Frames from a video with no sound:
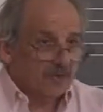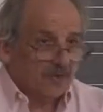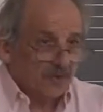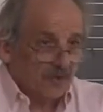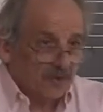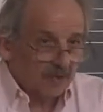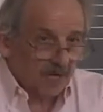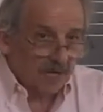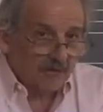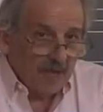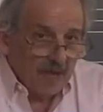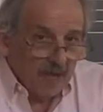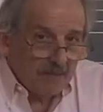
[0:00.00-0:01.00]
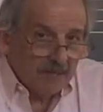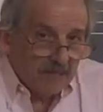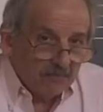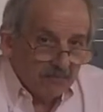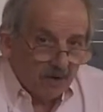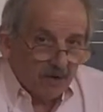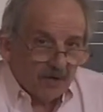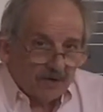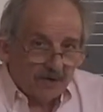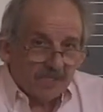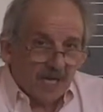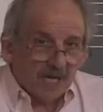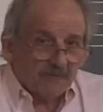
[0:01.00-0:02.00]
short life. But he
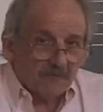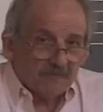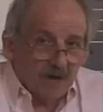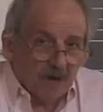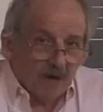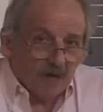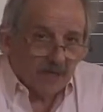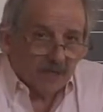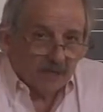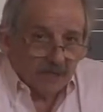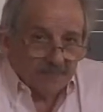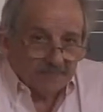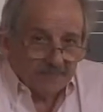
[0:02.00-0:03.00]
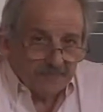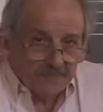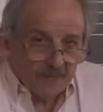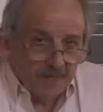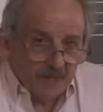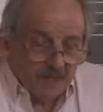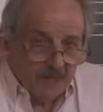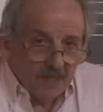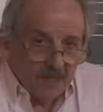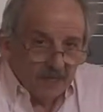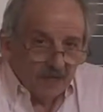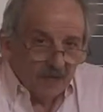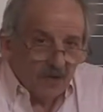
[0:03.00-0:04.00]
emerges out of America, right?
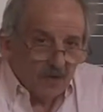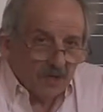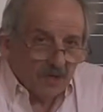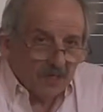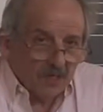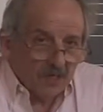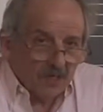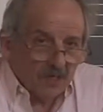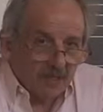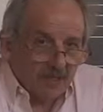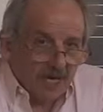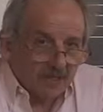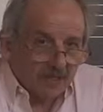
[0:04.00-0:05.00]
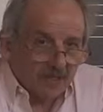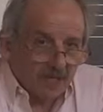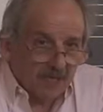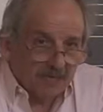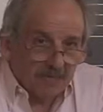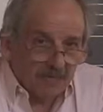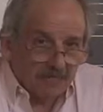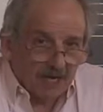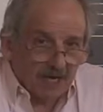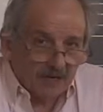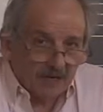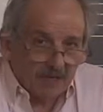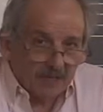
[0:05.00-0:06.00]
No clear educational
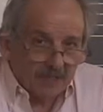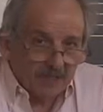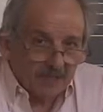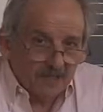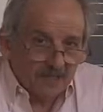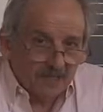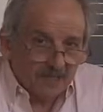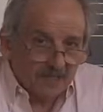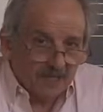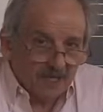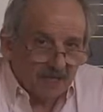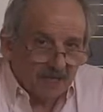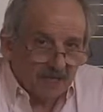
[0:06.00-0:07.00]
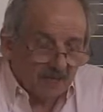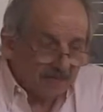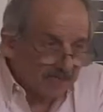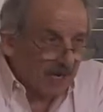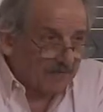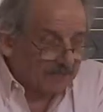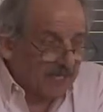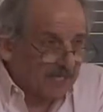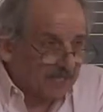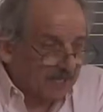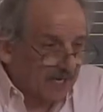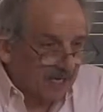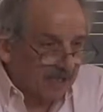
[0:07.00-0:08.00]
background. I mean, he doesn't have. A, I mean, he's obviously
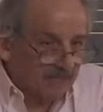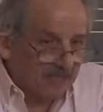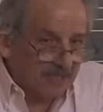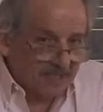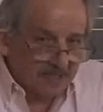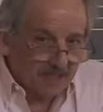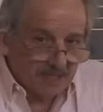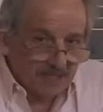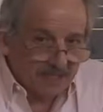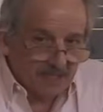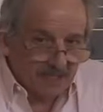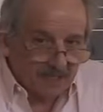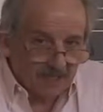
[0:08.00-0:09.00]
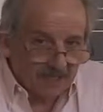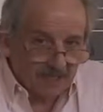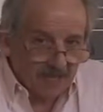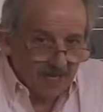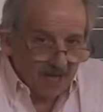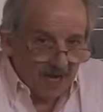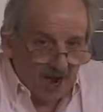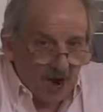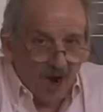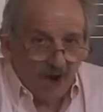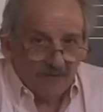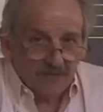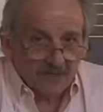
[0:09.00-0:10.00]
educated, but he doesn't. He's not like a
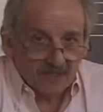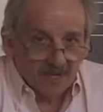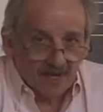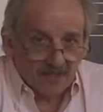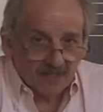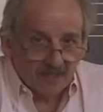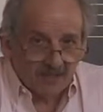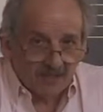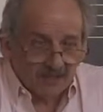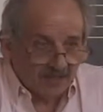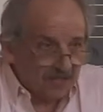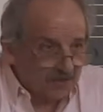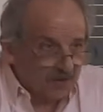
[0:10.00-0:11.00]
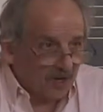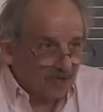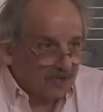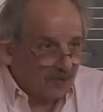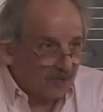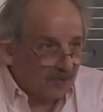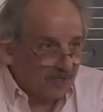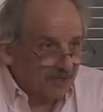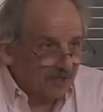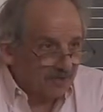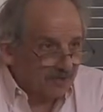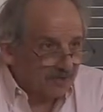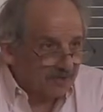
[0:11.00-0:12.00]
Harvard scholar, it's not John Dewey
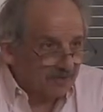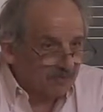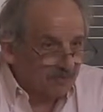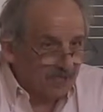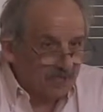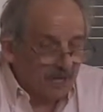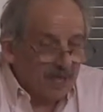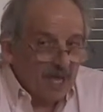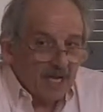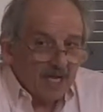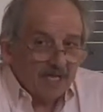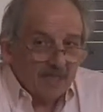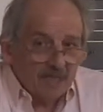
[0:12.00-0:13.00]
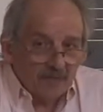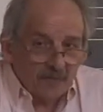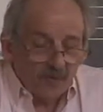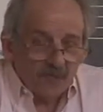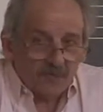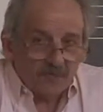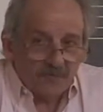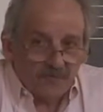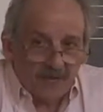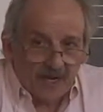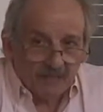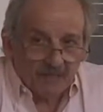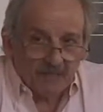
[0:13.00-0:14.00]
or, or, someone like that. He's influenced
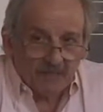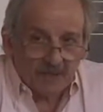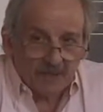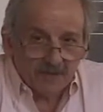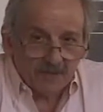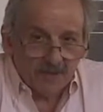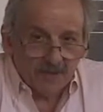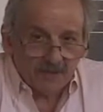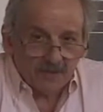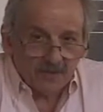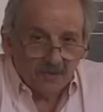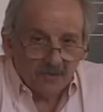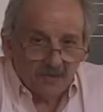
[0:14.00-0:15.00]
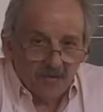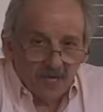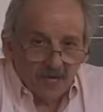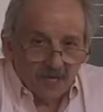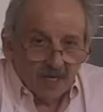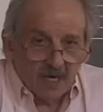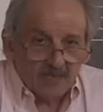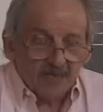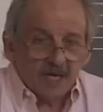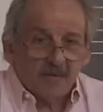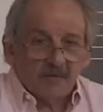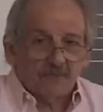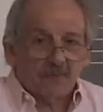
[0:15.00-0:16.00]
profoundly by John Dewey, comes
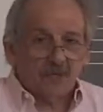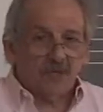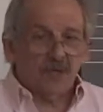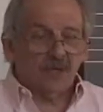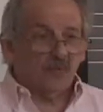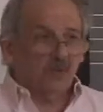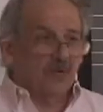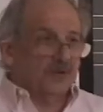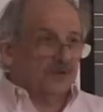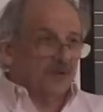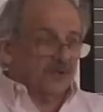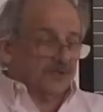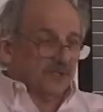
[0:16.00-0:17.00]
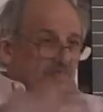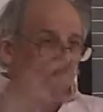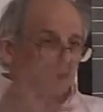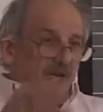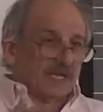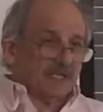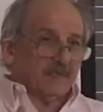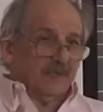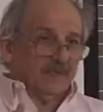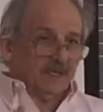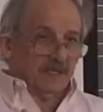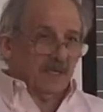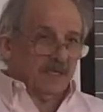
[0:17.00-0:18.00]
out of the, what is known as the progressive
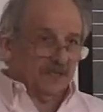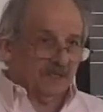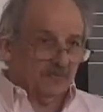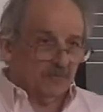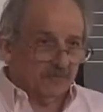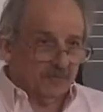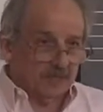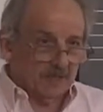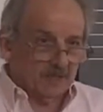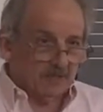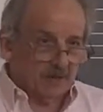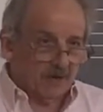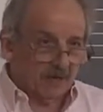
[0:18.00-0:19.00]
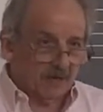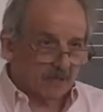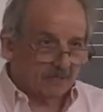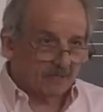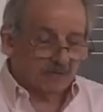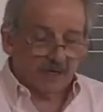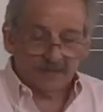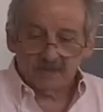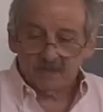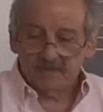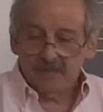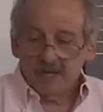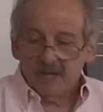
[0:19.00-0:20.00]
education movement in America, the
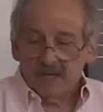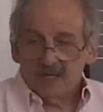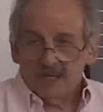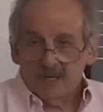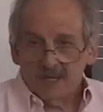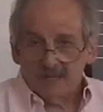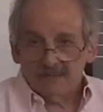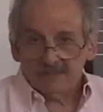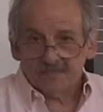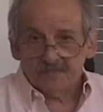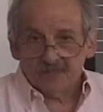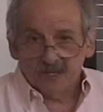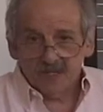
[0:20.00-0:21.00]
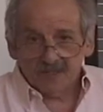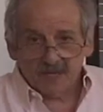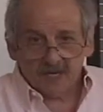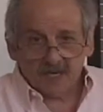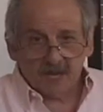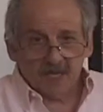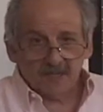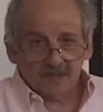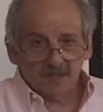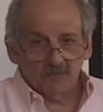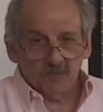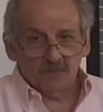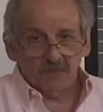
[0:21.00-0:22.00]
progressive um, uh,
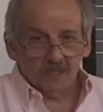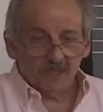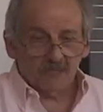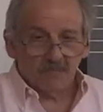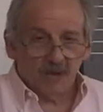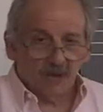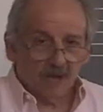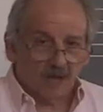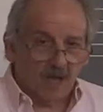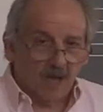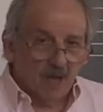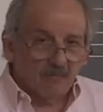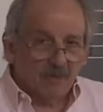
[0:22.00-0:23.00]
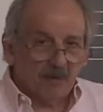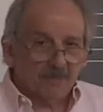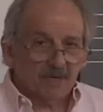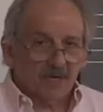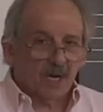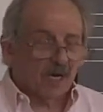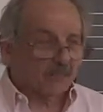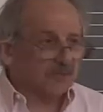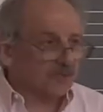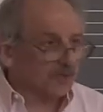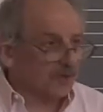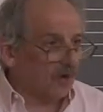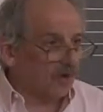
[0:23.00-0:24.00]
psychology movement in America, but
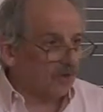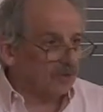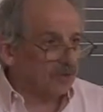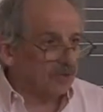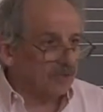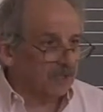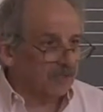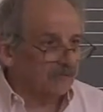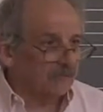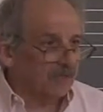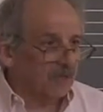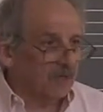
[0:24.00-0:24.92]
becomes totally